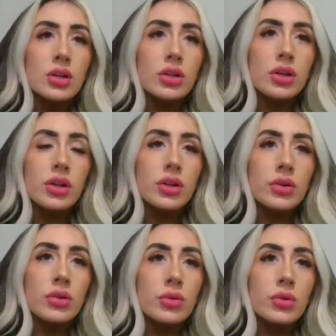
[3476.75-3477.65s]

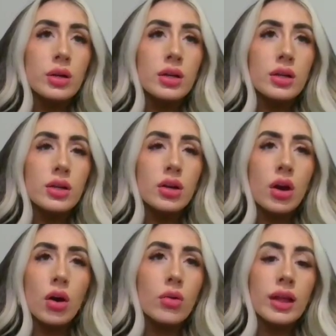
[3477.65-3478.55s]
you
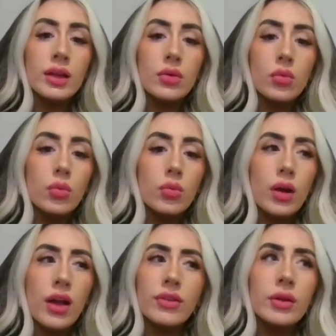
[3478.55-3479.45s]
go like
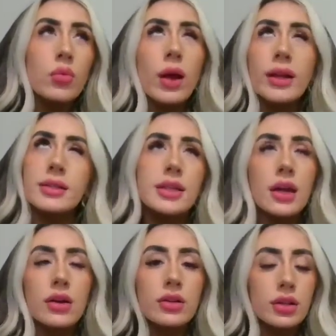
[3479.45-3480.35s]
every
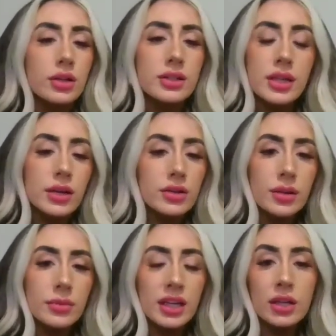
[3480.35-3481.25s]
Wednesday or Thursday or
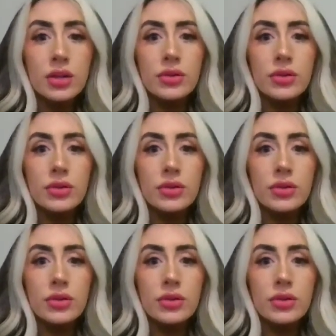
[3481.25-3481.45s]
something and